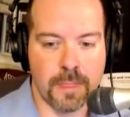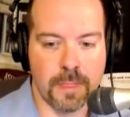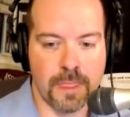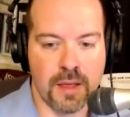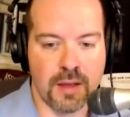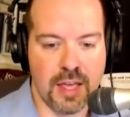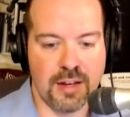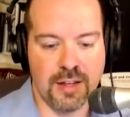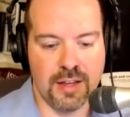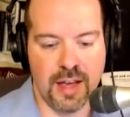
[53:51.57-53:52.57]
Again,
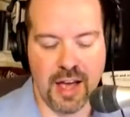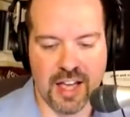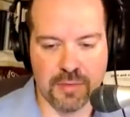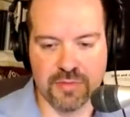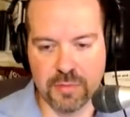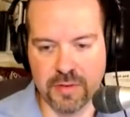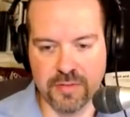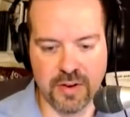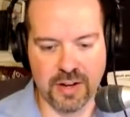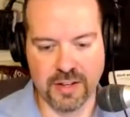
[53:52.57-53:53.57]
I come from a
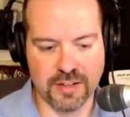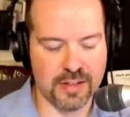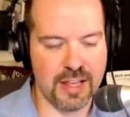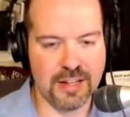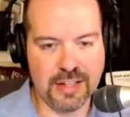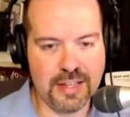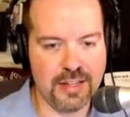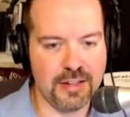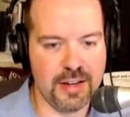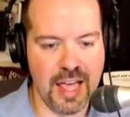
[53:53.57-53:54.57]
very, again,
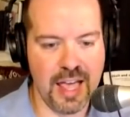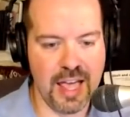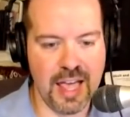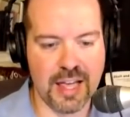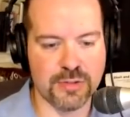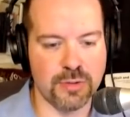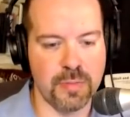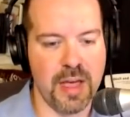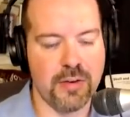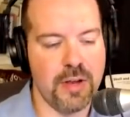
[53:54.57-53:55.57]
lean, agile
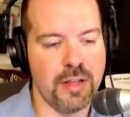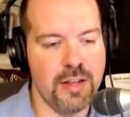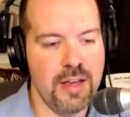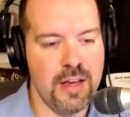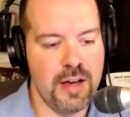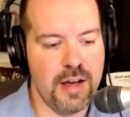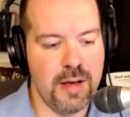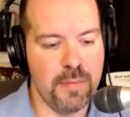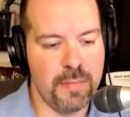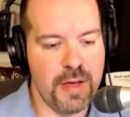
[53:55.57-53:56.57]
background,
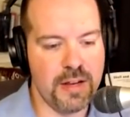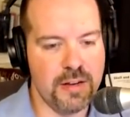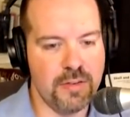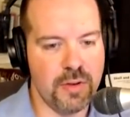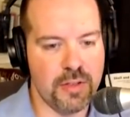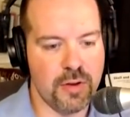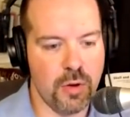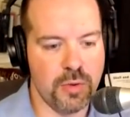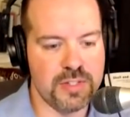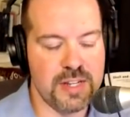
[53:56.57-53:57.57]
but really the
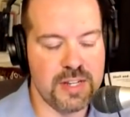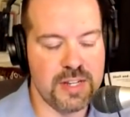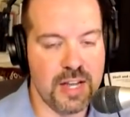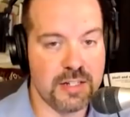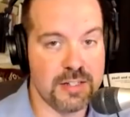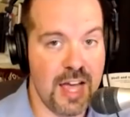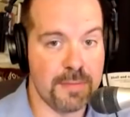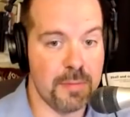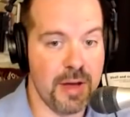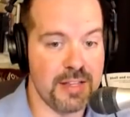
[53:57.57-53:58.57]
goal is not just
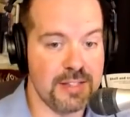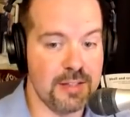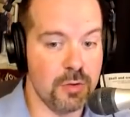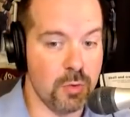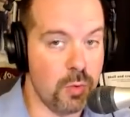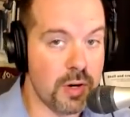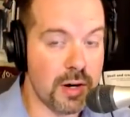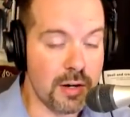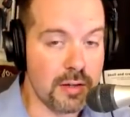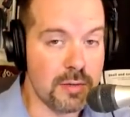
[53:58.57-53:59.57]
optimizing the
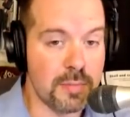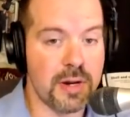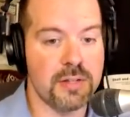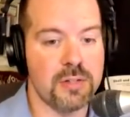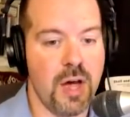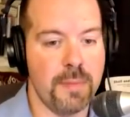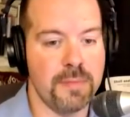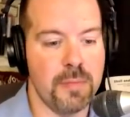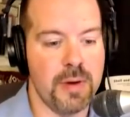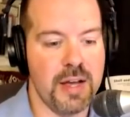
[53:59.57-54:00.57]
work, but also
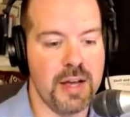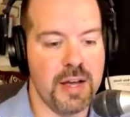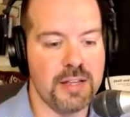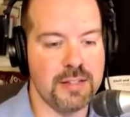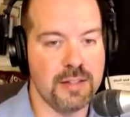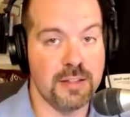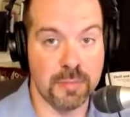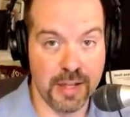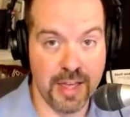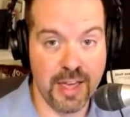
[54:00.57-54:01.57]
optimizing the
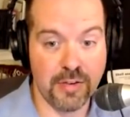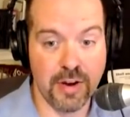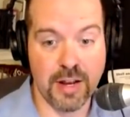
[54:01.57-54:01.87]
play, right?